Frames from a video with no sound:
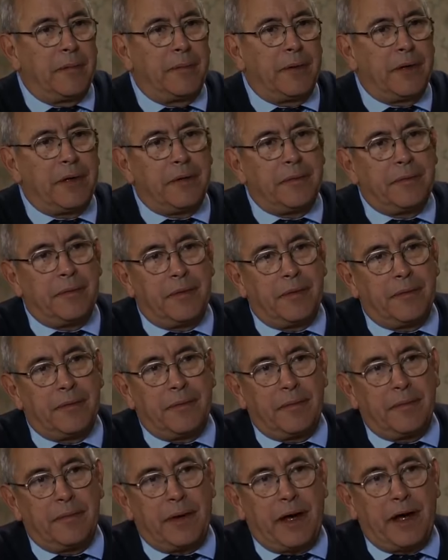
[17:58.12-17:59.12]
But you
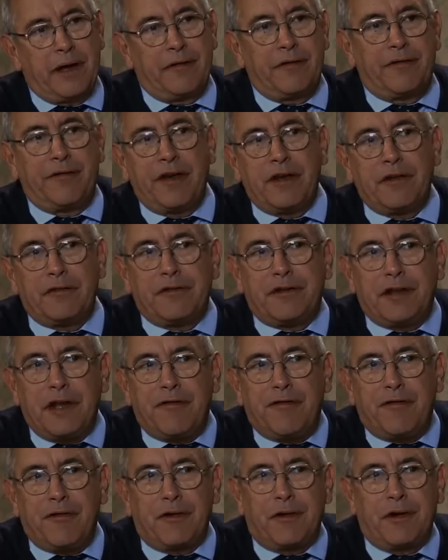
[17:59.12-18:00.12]
might feel
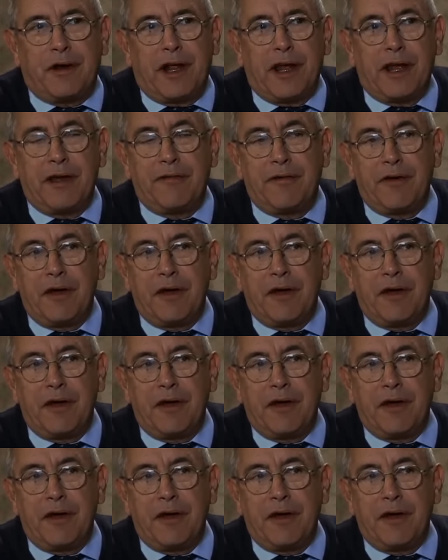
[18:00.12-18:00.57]
differently